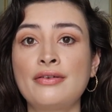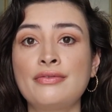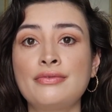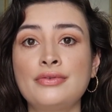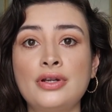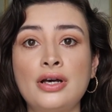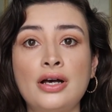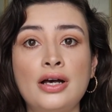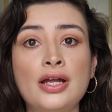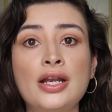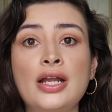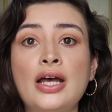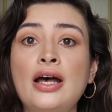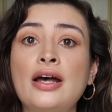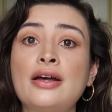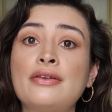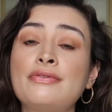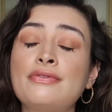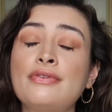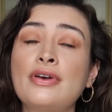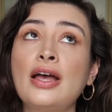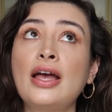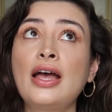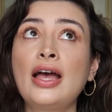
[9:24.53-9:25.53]
not have
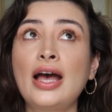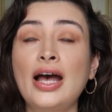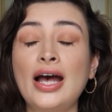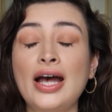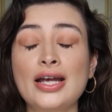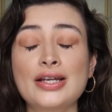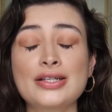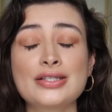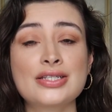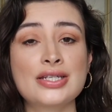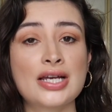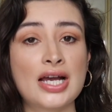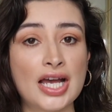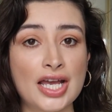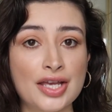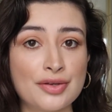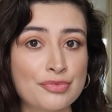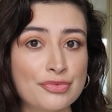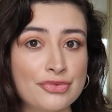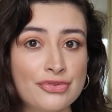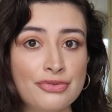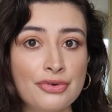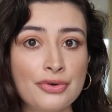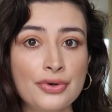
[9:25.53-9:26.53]
had
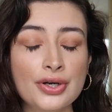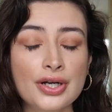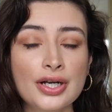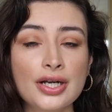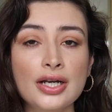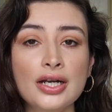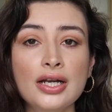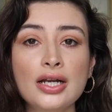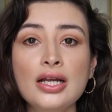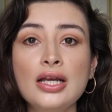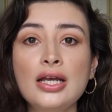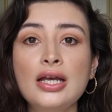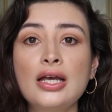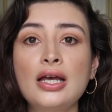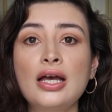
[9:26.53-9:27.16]
time for.